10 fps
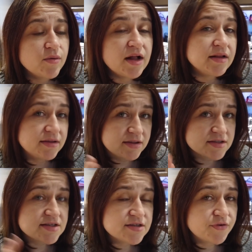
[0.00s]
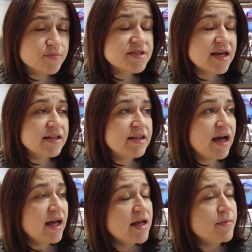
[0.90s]
well, this is from
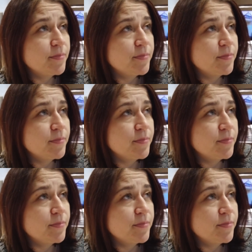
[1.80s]
Santa,